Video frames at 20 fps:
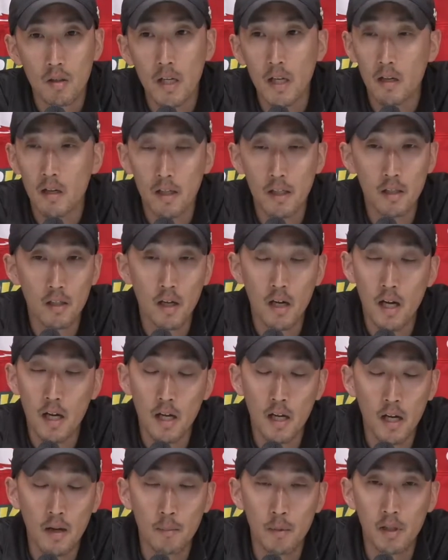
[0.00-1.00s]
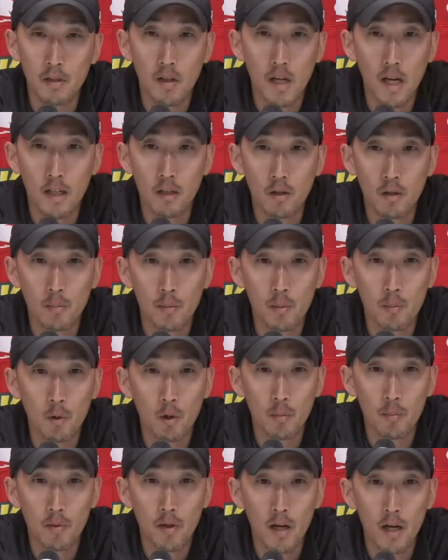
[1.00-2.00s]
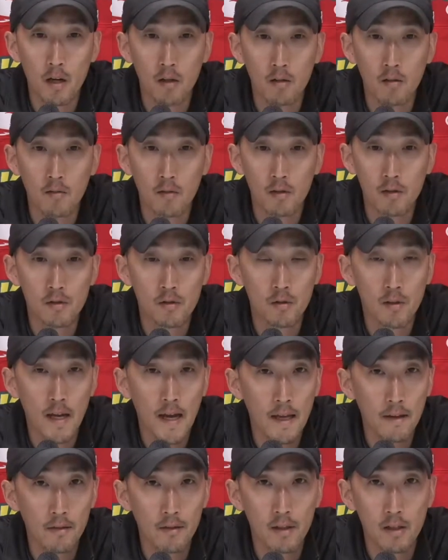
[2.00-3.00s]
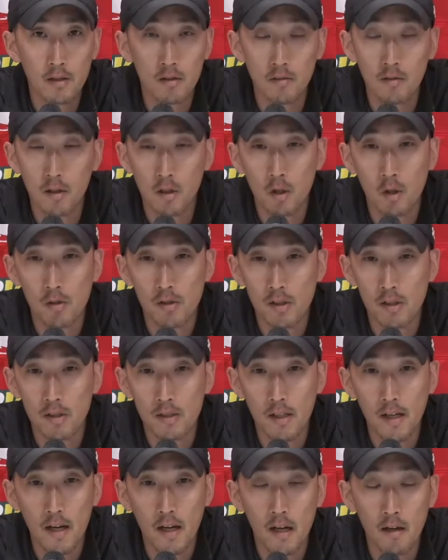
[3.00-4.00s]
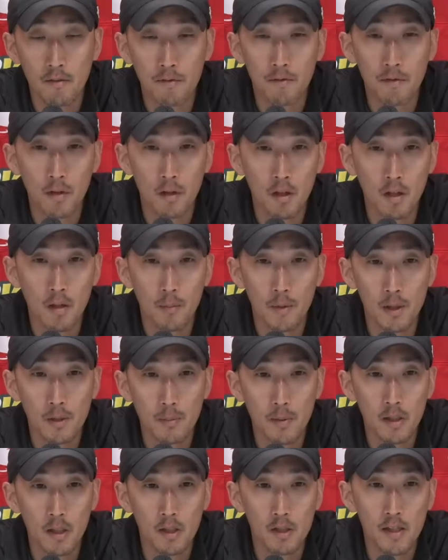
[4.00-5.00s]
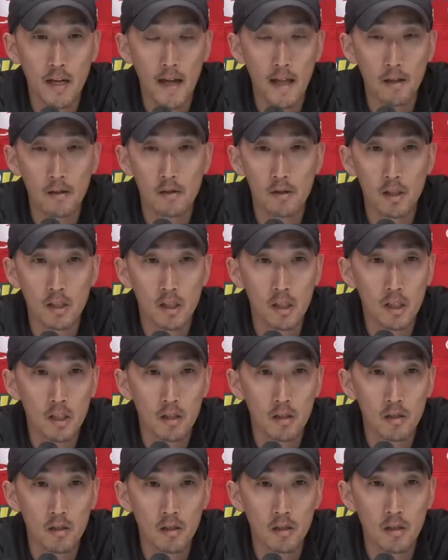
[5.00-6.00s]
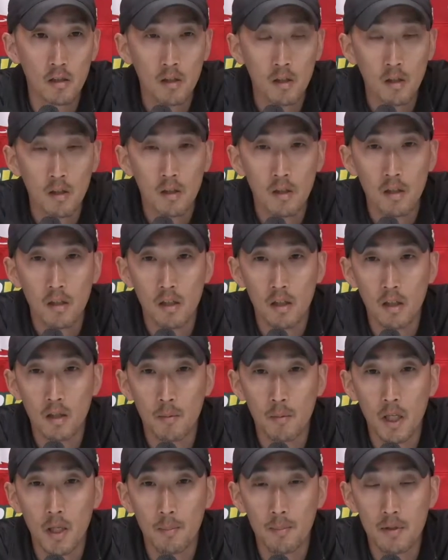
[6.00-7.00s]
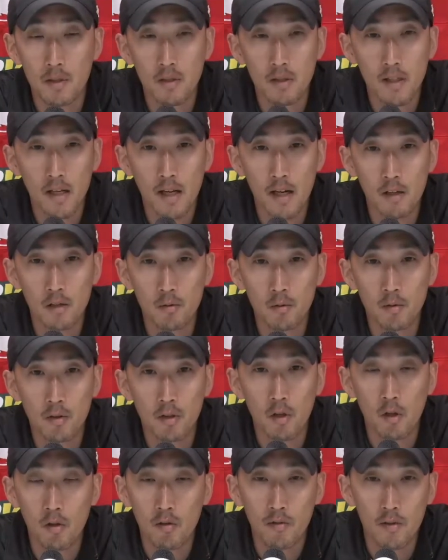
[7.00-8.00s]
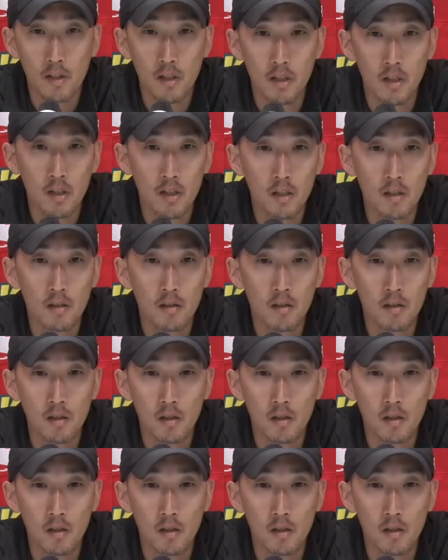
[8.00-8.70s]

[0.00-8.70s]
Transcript: Yeah, I mean, I couldn't be more proud of our student athletes, of our coaching staff. It's been a challenging year. Ups and downs with COVID,